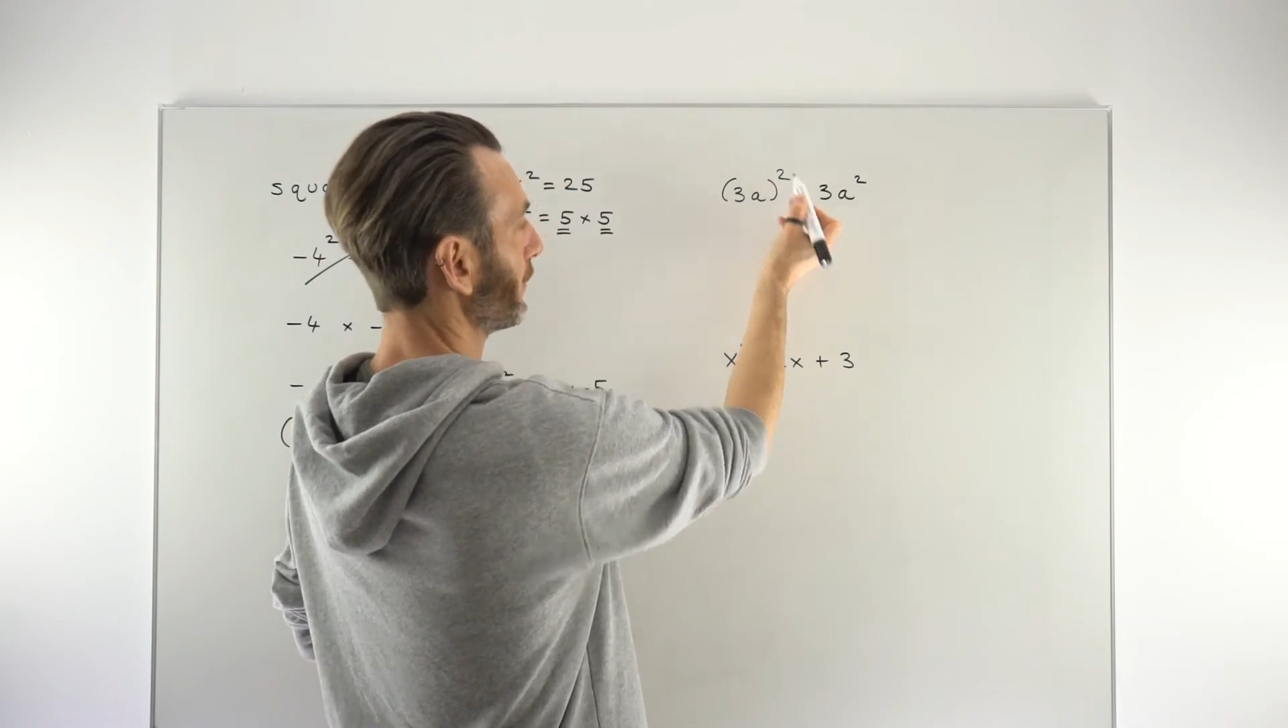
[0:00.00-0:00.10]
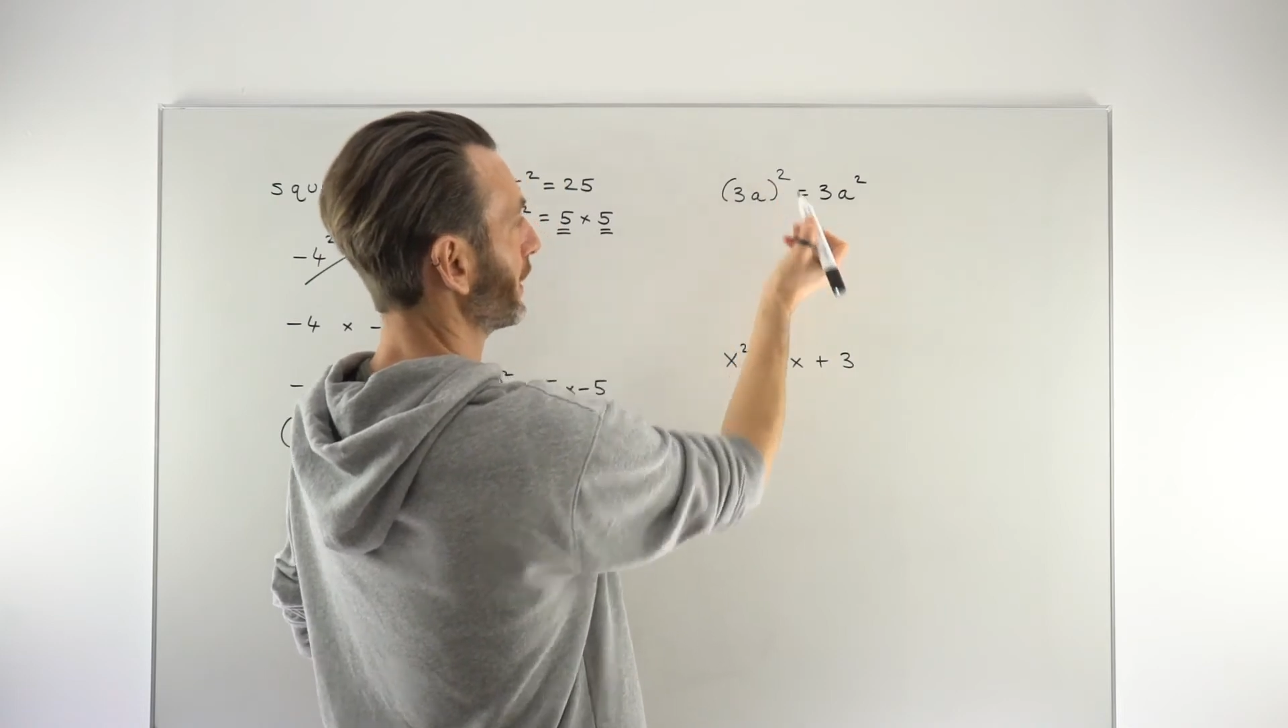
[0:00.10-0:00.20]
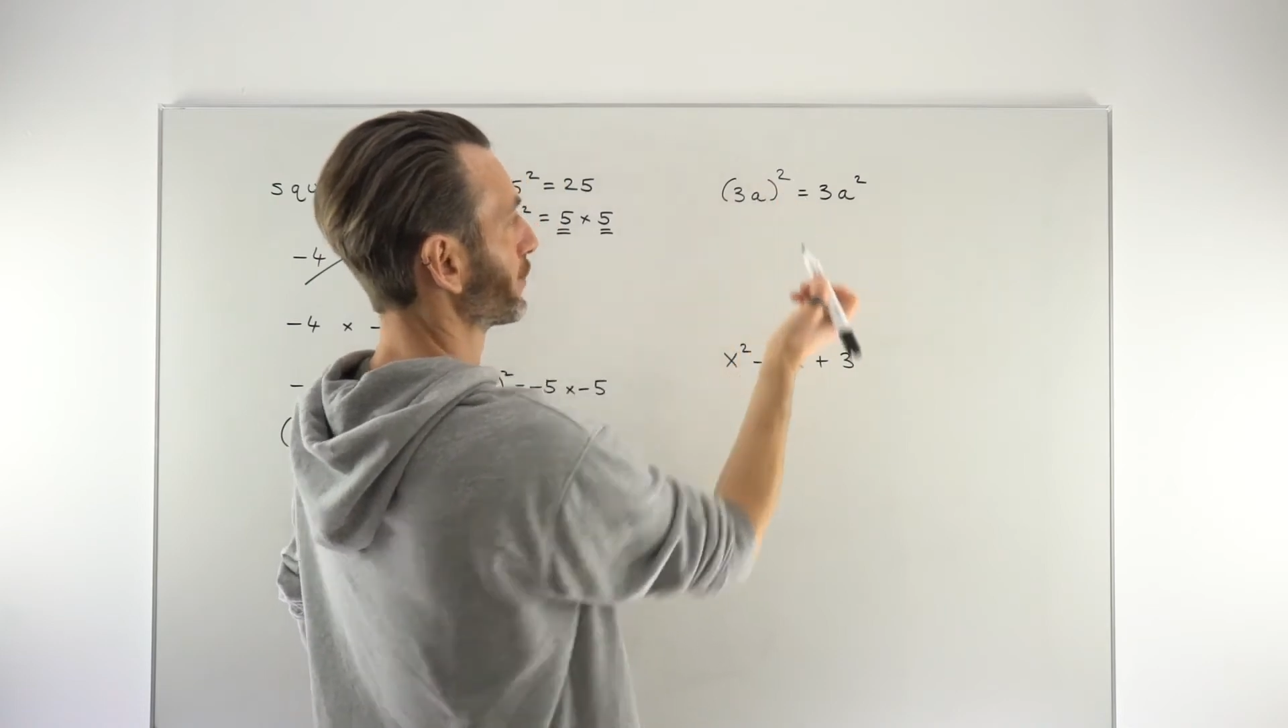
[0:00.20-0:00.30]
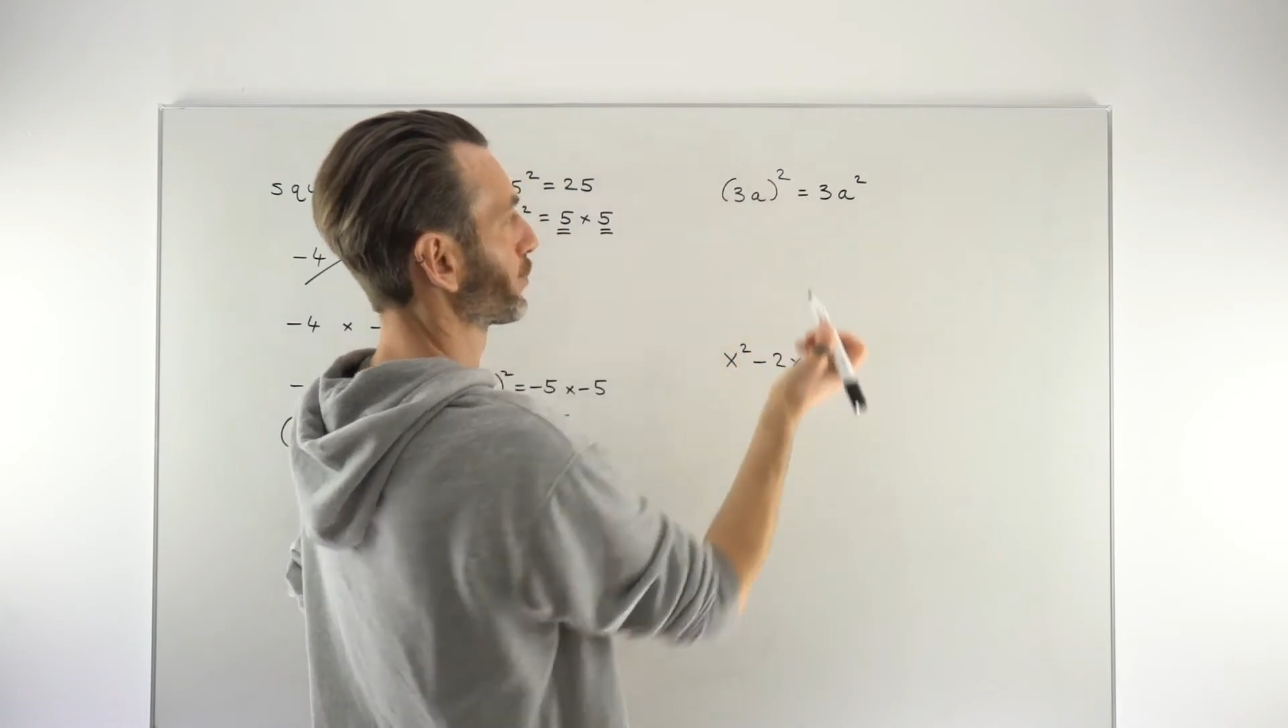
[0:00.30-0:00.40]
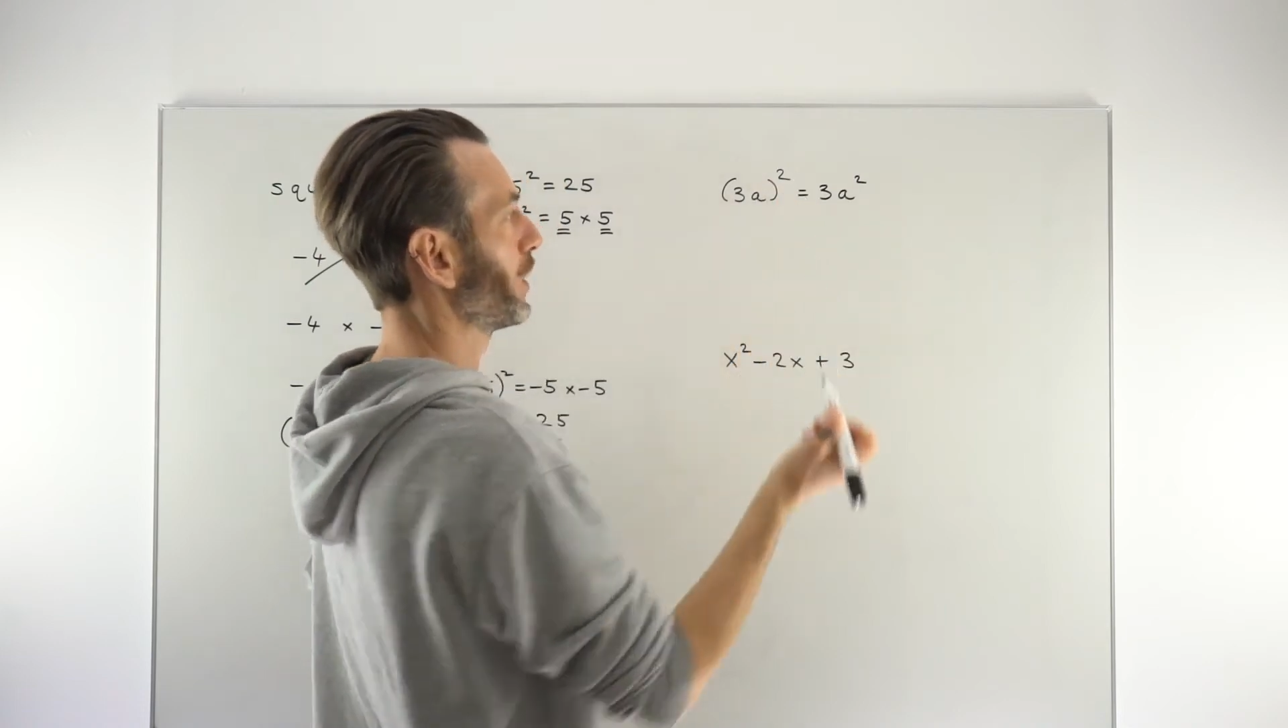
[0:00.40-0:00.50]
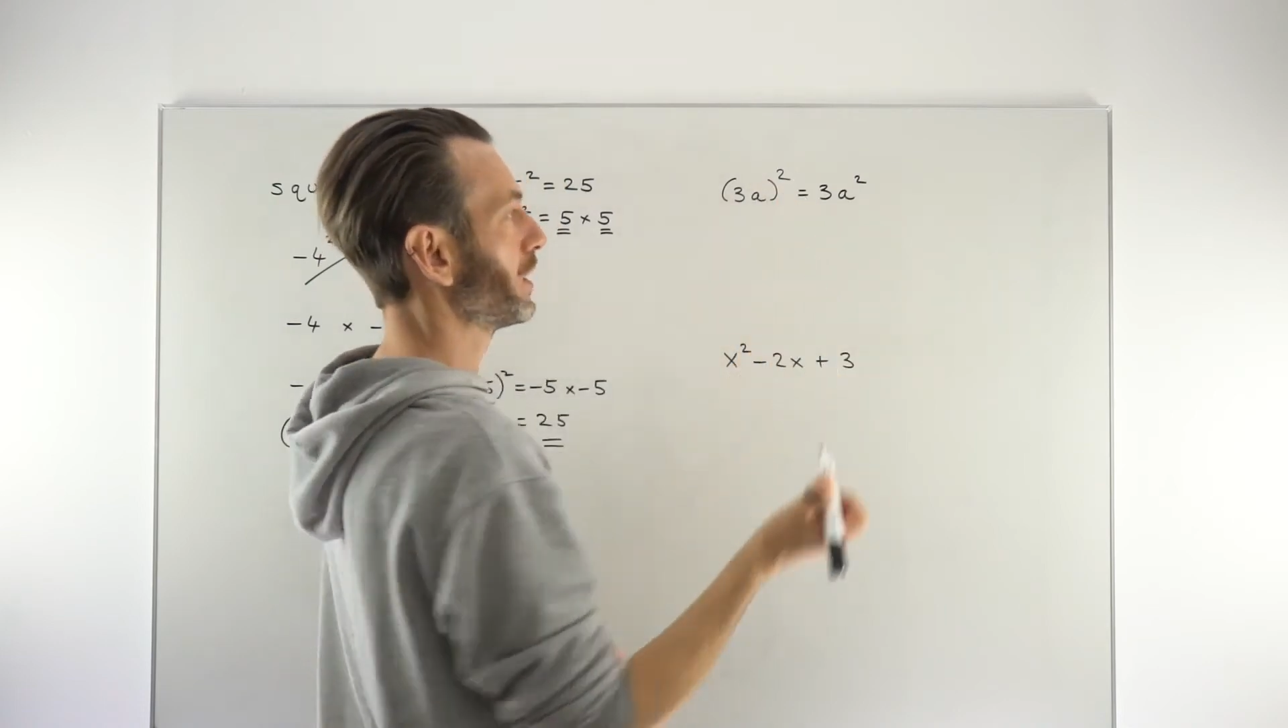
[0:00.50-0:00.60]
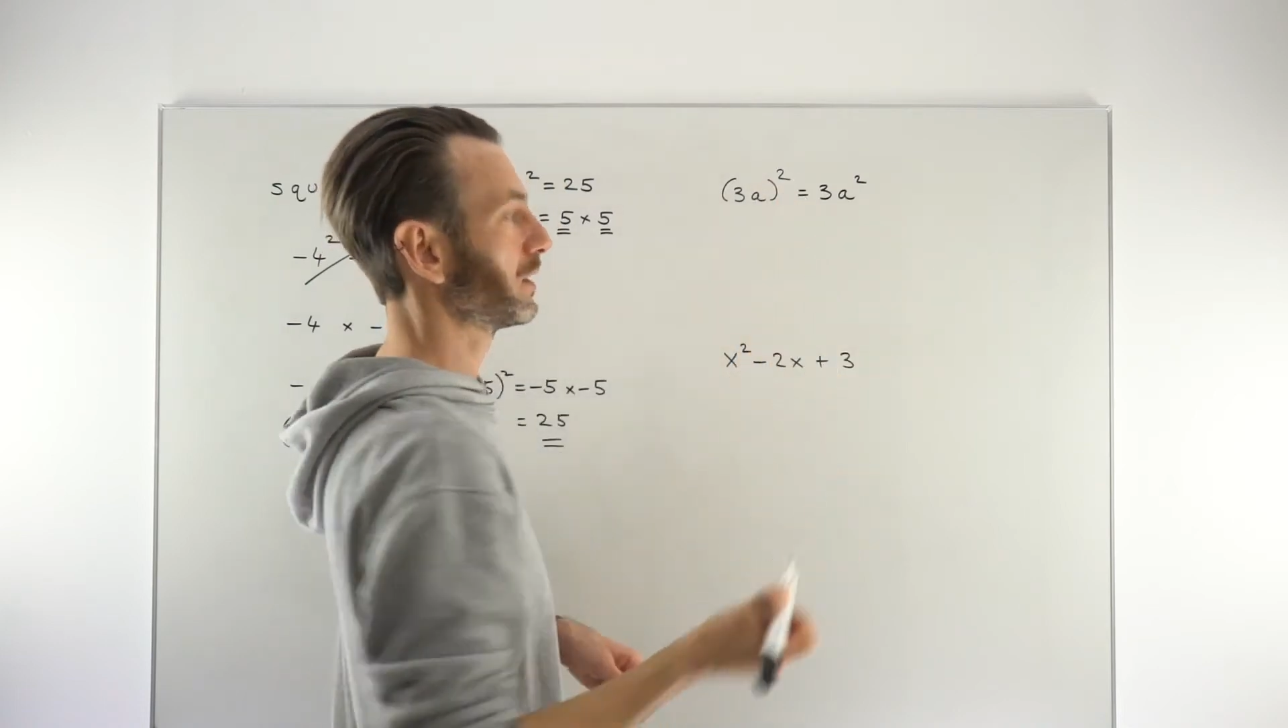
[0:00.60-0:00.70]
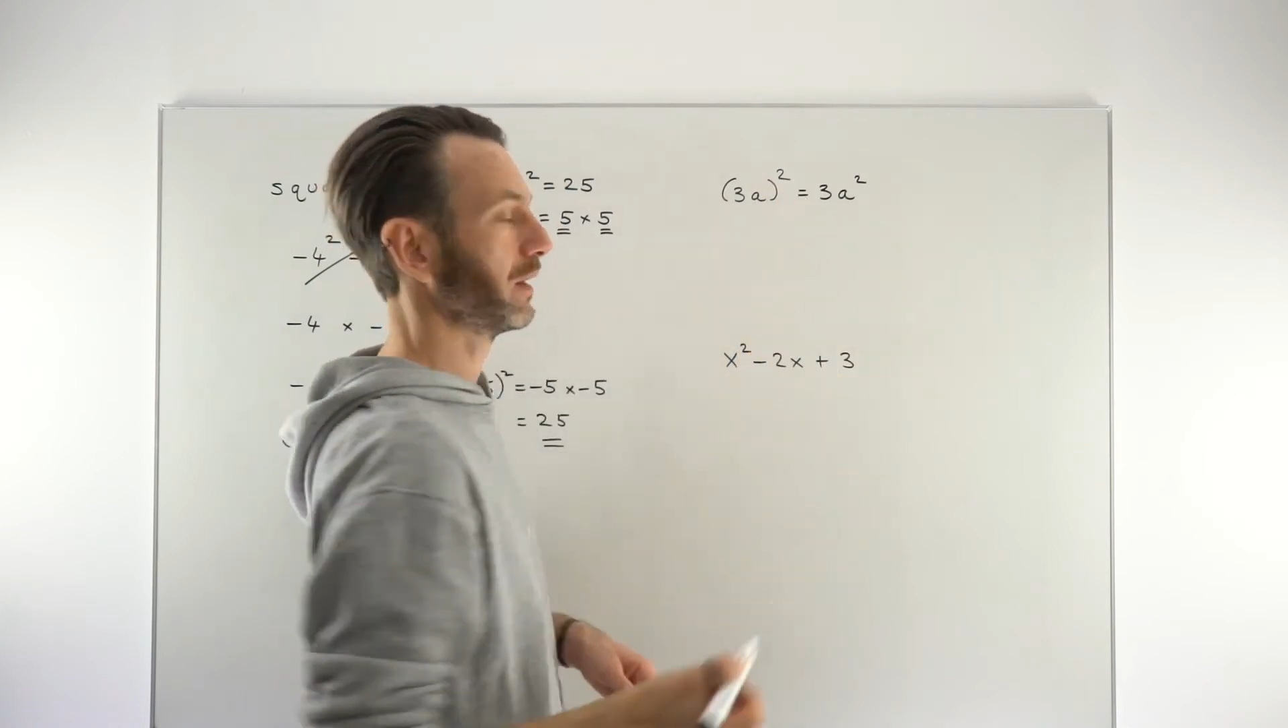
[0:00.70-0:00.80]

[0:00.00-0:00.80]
being squared,